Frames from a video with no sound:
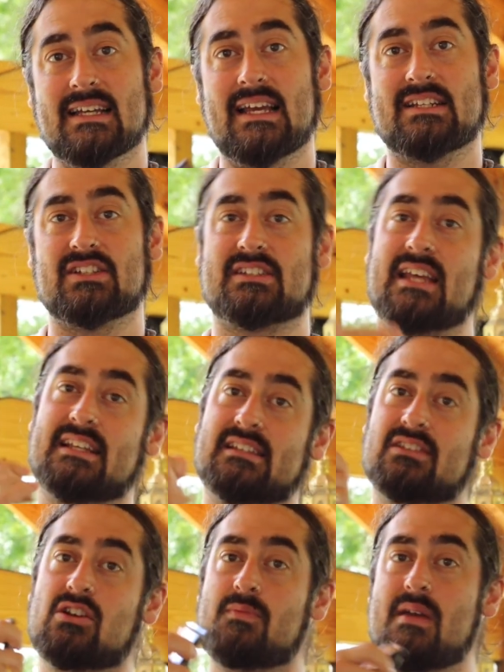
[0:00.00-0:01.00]
It just takes a
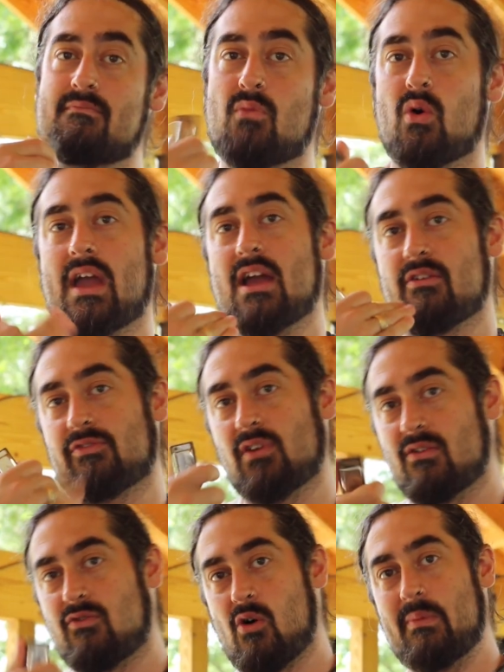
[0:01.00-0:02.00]
little bit more
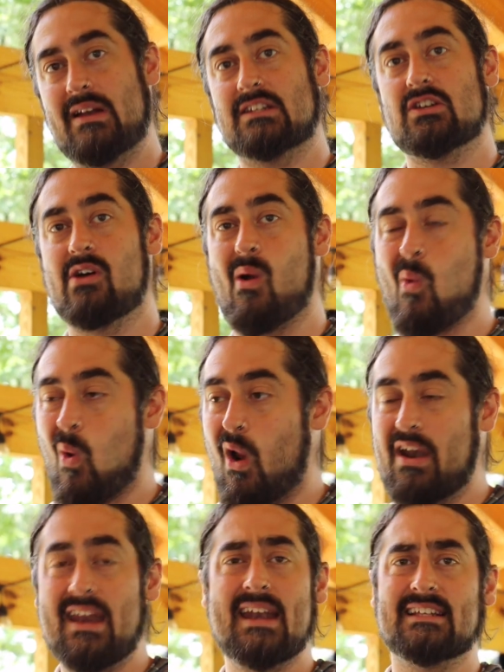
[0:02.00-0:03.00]
airflow for me to do it
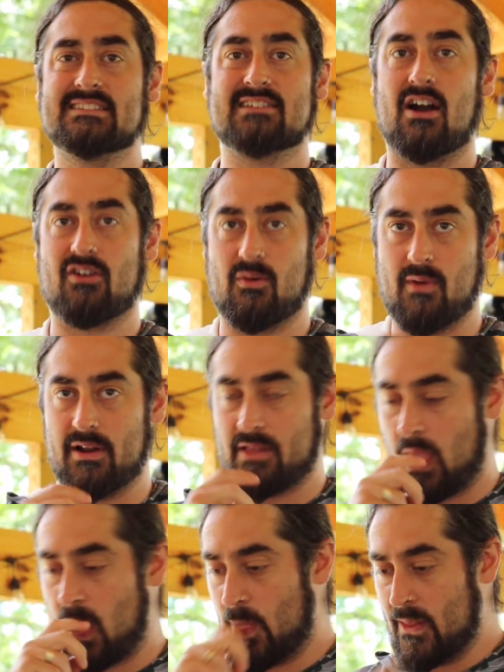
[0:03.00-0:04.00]
on any stock
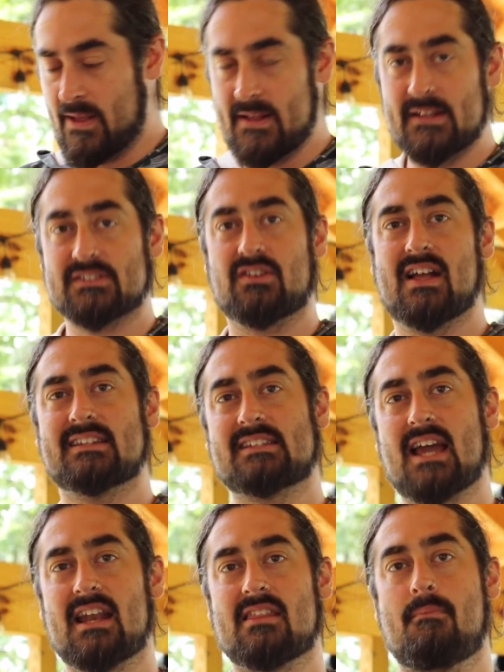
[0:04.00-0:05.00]
harmonica. So that's
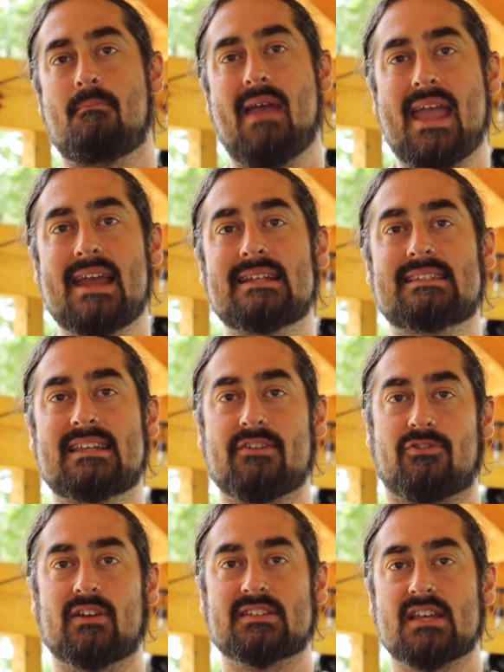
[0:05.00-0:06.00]
kind of the main
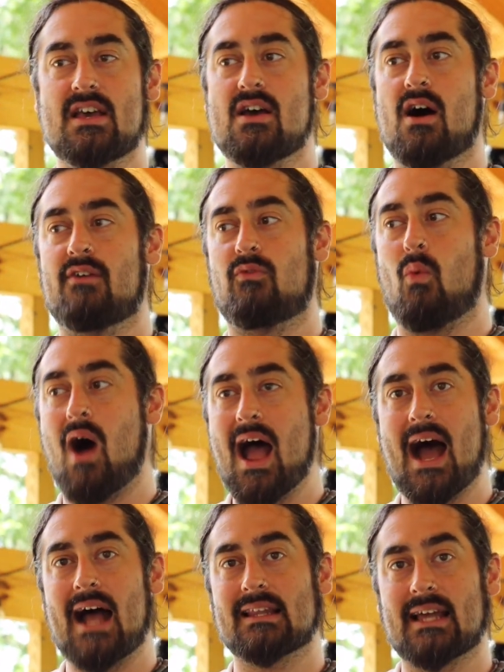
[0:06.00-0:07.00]
difference of why
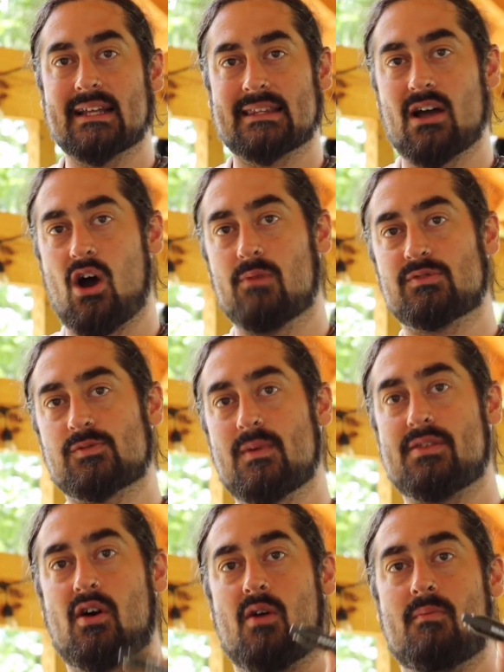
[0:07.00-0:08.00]
I like the HARPSMITH
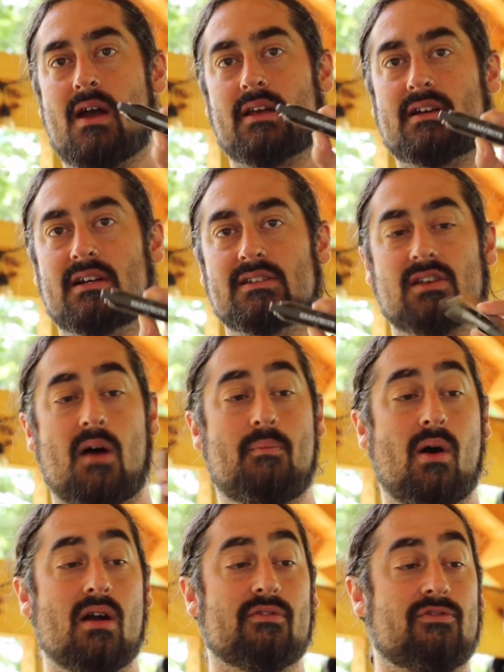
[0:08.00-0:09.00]
harmonicas,
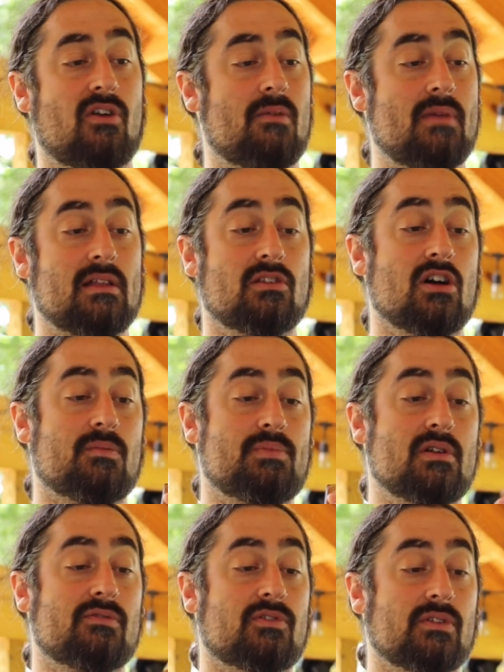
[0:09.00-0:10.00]
apart from they look
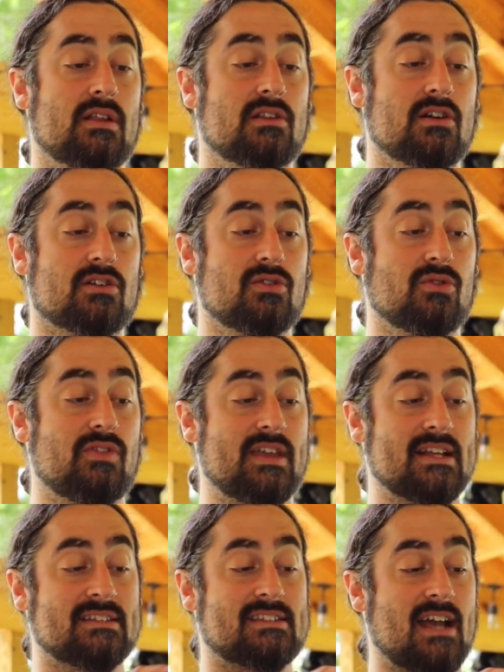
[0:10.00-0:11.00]
beautiful, they look cool, the
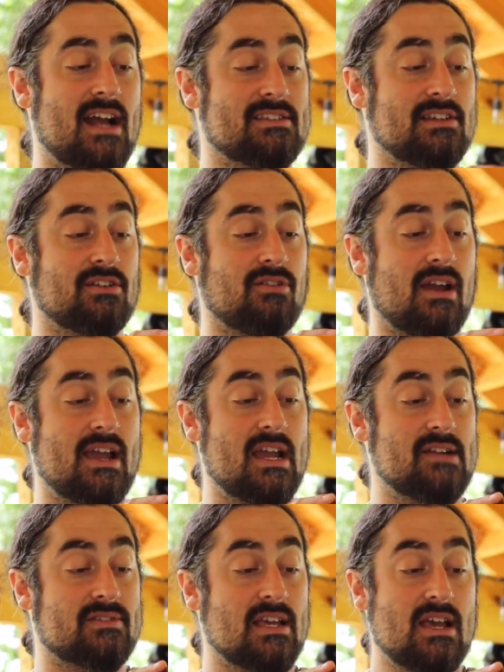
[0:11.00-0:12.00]
inside's
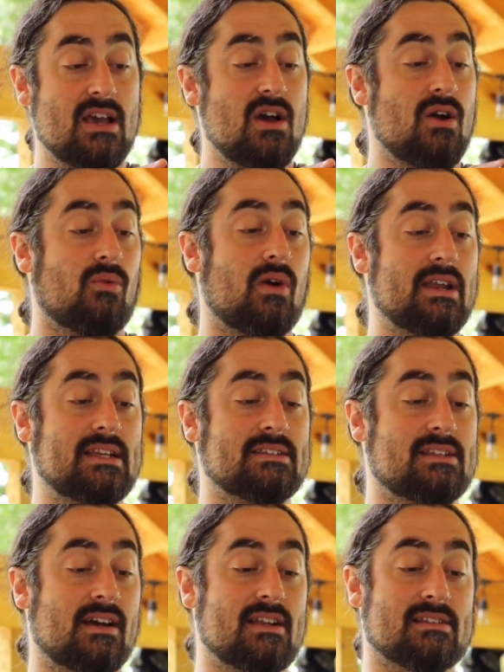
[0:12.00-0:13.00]
engraved. What he's
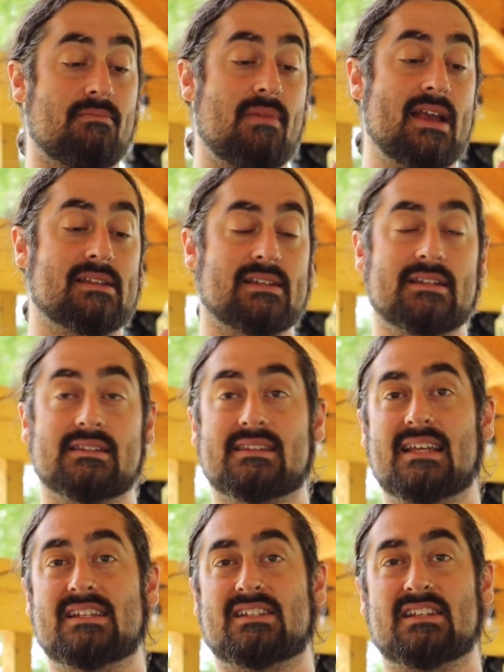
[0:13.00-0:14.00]
done is amazing.
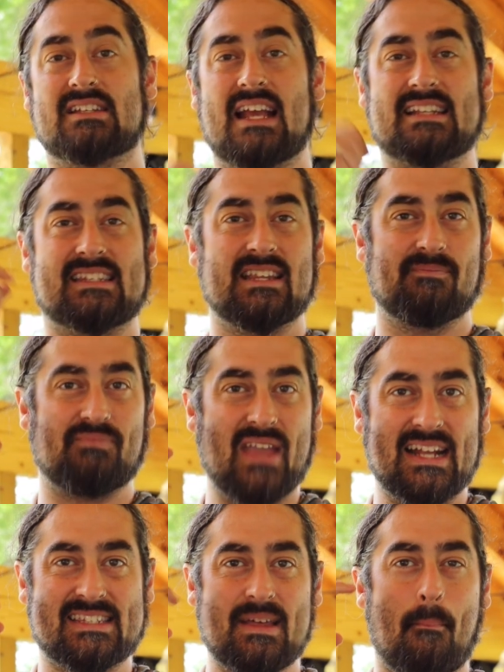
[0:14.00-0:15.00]
It's
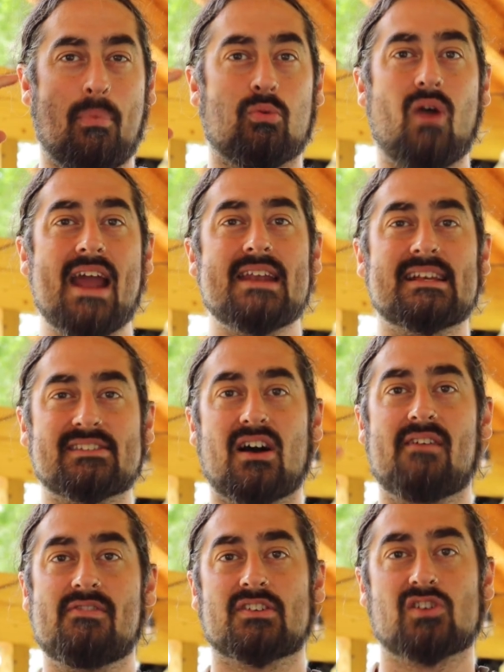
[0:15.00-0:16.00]
the brightness
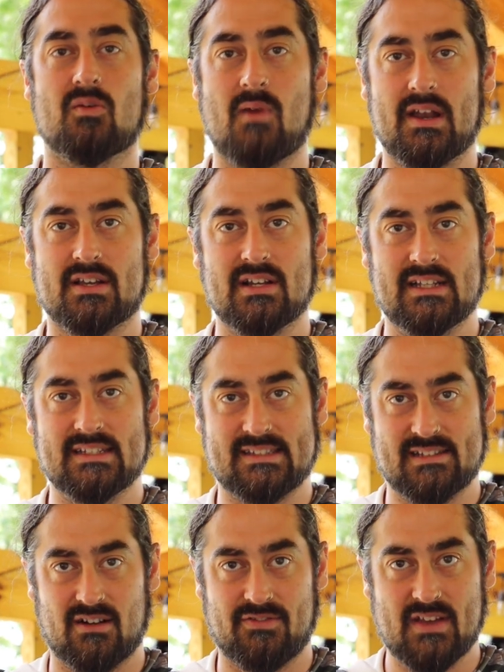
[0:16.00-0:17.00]
of this harmonica
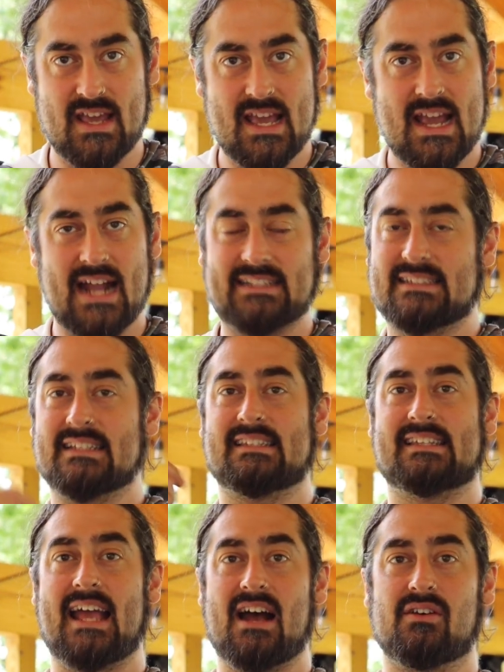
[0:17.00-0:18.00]
itself. It's the
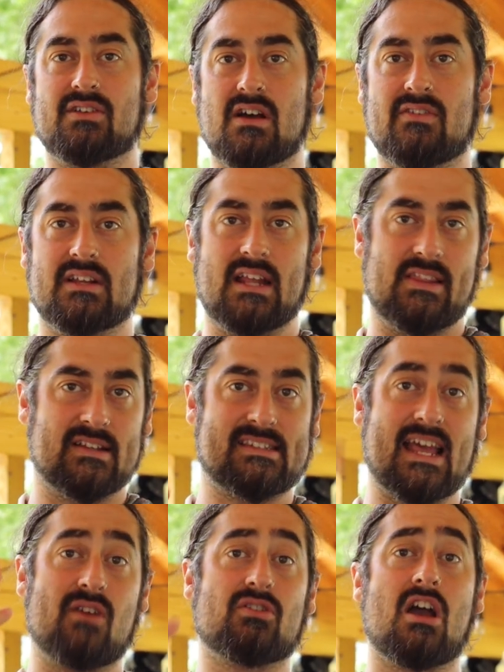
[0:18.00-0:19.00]
sound of it and the
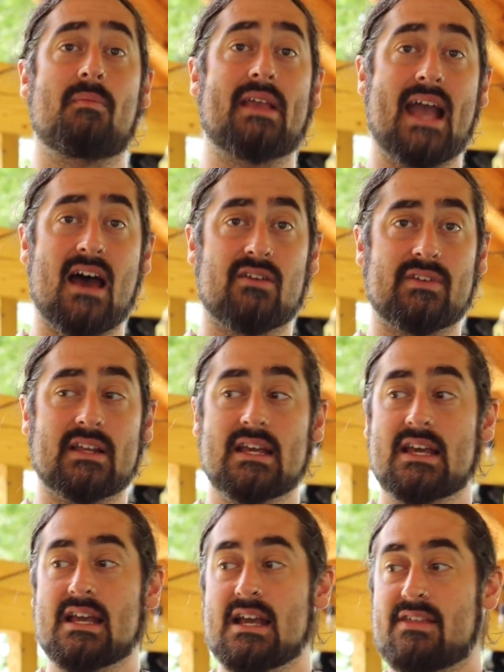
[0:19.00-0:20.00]
sound coming out of it
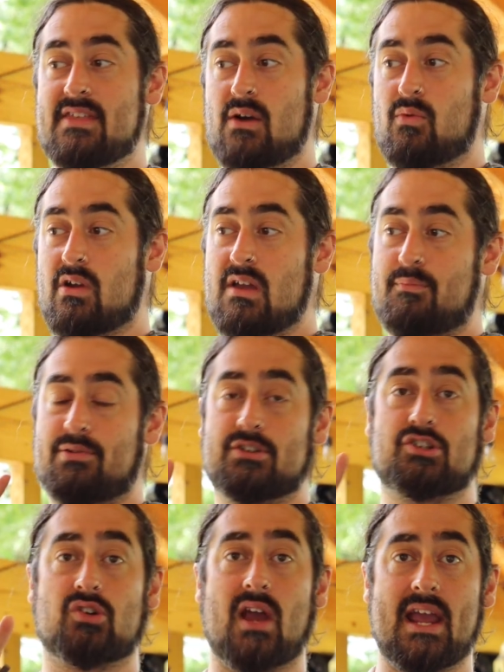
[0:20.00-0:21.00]
that where it
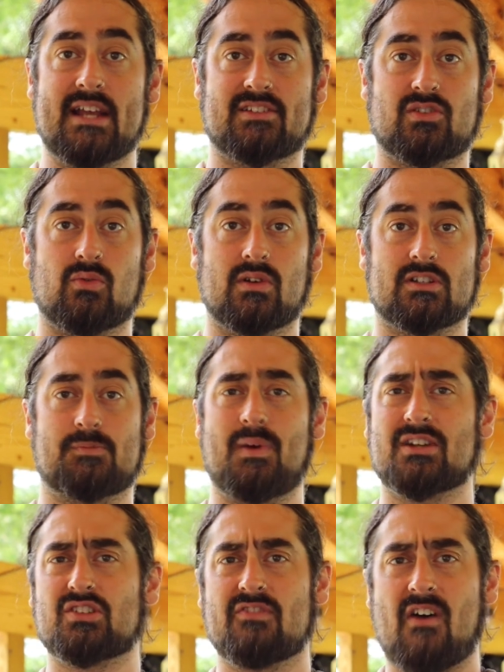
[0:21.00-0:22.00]
portrays to where,
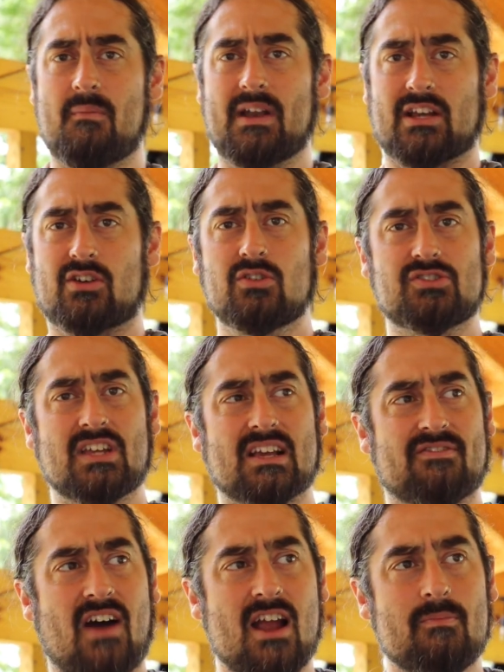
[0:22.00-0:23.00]
especially if I'm in an acoustic
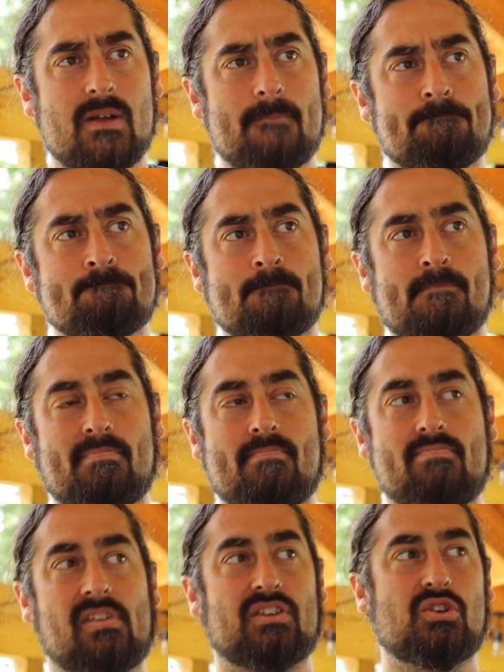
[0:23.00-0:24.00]
environment,
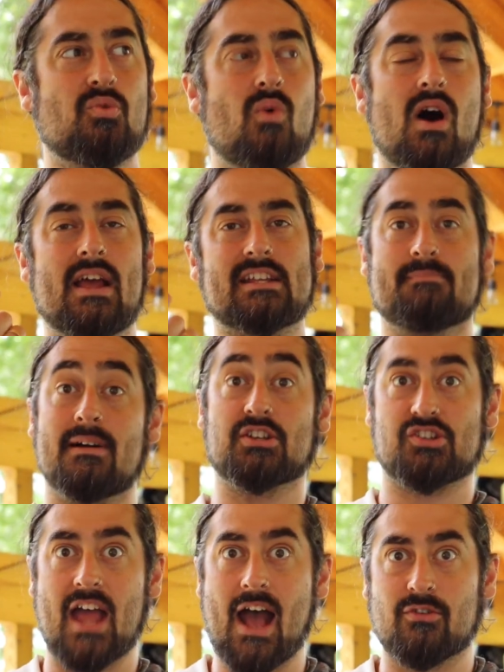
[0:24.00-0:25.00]
you want as much
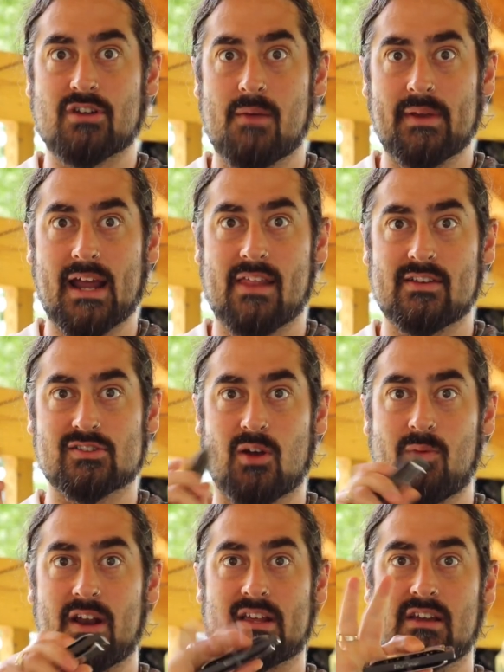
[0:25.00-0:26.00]
sound coming out of this
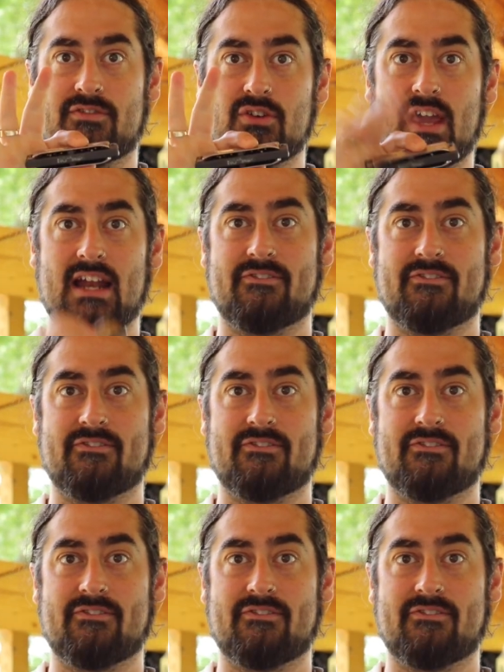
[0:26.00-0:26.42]
harmonica if you can.